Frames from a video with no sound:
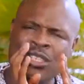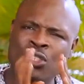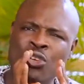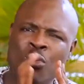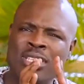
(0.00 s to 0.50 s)
that
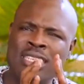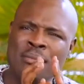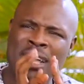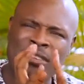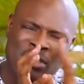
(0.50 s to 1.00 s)
this show was a,
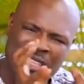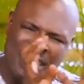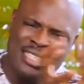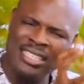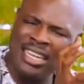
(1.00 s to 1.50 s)
the
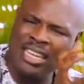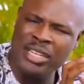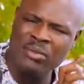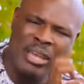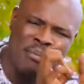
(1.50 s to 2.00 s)
things you said at the
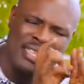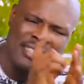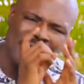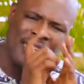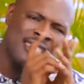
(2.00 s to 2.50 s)
beginning were a
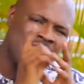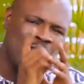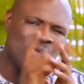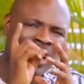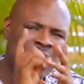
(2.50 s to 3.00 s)
masterclass in
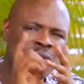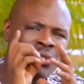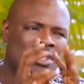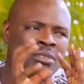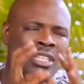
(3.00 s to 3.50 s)
how to
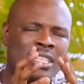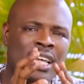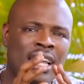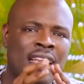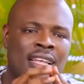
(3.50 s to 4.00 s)
handle social
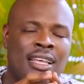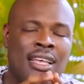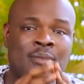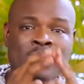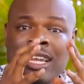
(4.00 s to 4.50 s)
media,
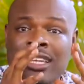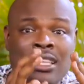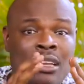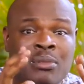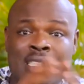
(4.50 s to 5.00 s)
especially as a
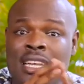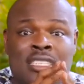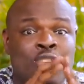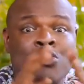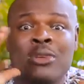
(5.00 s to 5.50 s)
celebrity
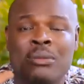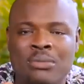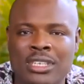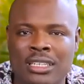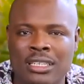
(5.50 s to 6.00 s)
and as a
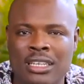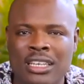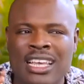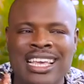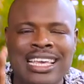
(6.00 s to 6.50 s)
human being.
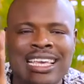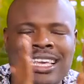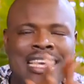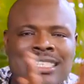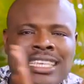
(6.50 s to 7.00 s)

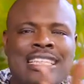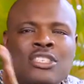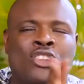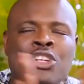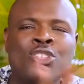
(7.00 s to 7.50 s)
It
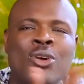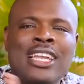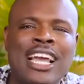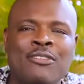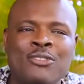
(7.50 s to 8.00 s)
is not
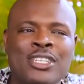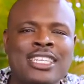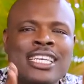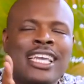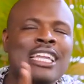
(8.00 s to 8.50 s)
your life. You
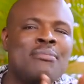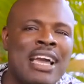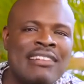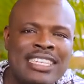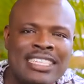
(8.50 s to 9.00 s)
didn't get
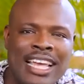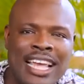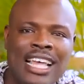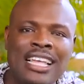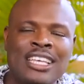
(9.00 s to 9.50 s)
married
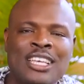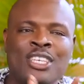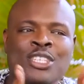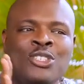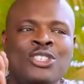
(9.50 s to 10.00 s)
there.
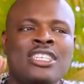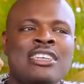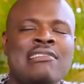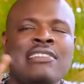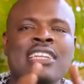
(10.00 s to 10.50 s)
You
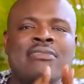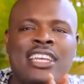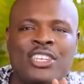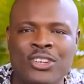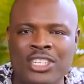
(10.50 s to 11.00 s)
didn't create
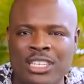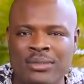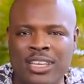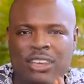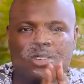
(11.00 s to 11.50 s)

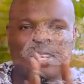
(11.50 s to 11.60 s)
relationships there.